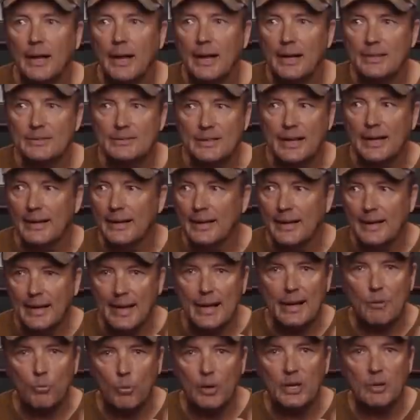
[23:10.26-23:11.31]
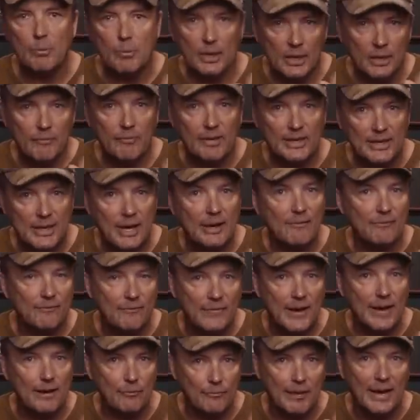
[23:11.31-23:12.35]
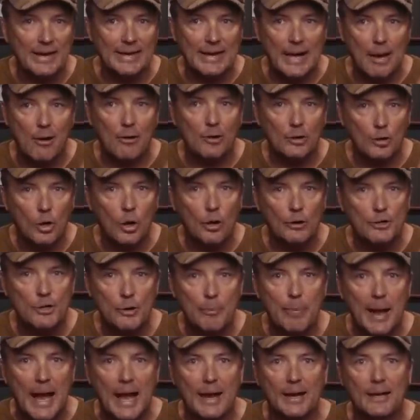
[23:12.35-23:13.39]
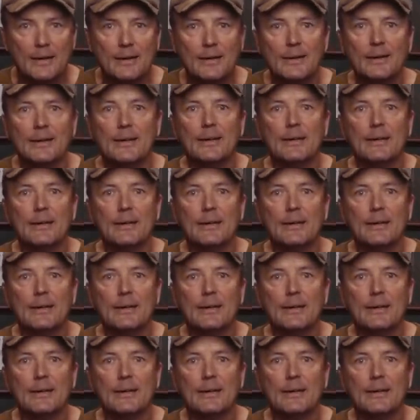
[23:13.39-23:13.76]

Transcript: As they, hey, we're in the middle of a gunfight right now, I'll call you back.